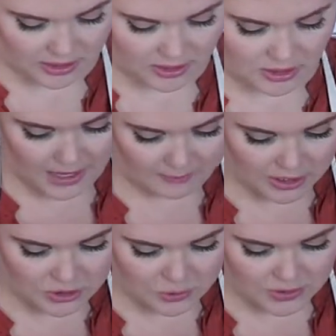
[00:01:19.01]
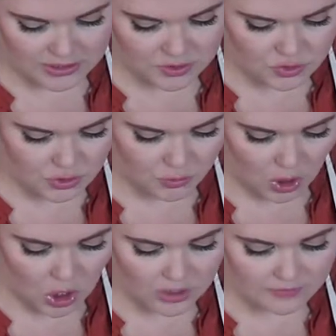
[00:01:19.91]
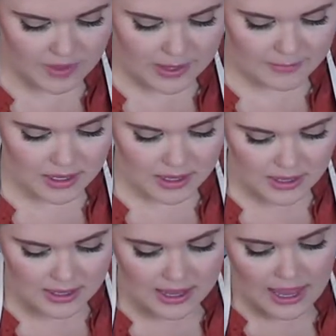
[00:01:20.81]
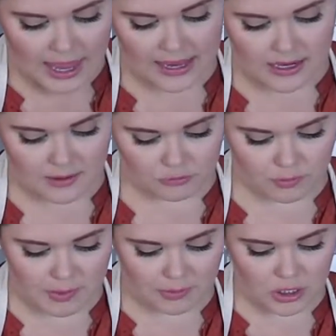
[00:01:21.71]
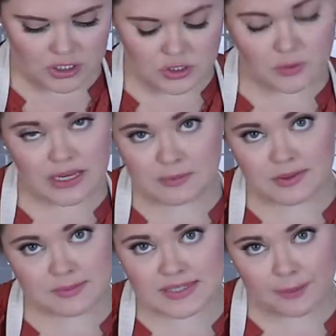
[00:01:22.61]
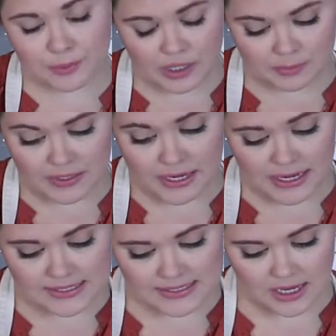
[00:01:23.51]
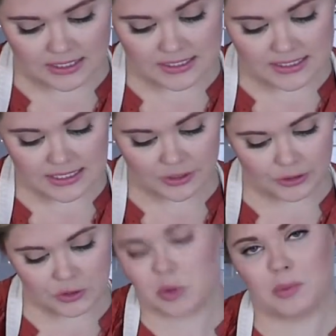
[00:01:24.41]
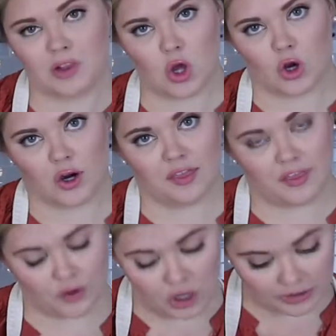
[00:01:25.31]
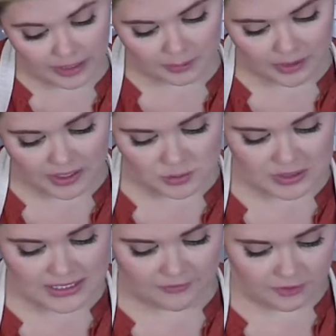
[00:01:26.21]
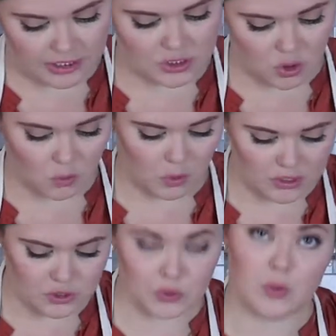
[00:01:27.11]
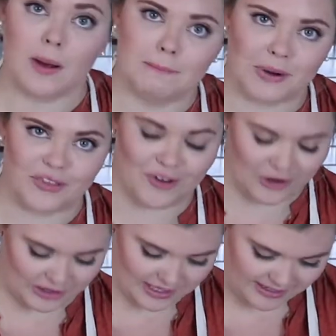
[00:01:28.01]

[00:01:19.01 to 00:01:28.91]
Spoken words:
And I'm gonna do this to all of them. And remember to keep them separate because the onions need to cook a little bit longer than the garlic because we definitely don't want to burn the garlic.